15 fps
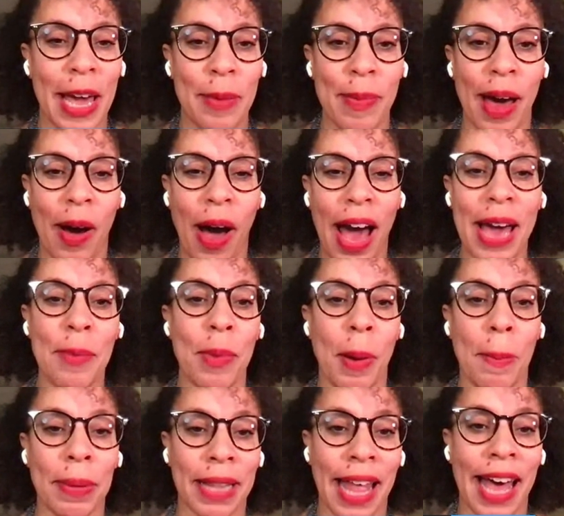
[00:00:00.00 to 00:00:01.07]
came out. I am
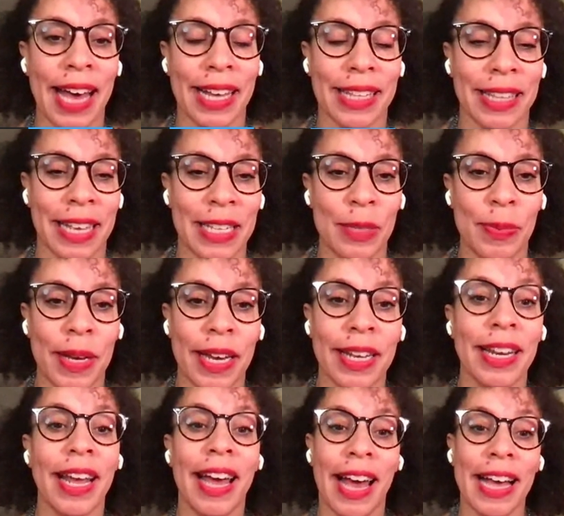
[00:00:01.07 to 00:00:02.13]
a Black
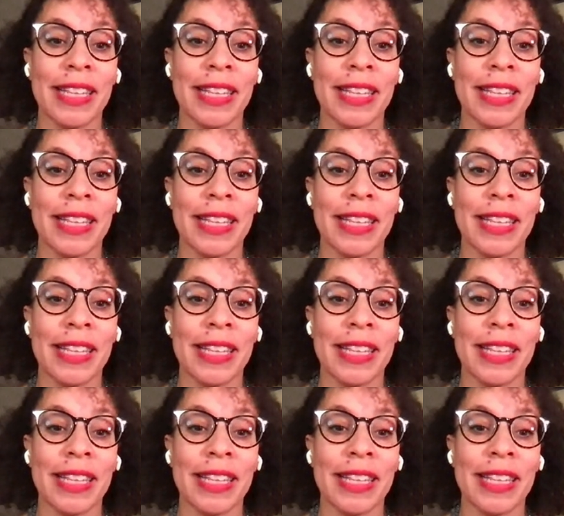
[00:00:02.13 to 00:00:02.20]
lesbian.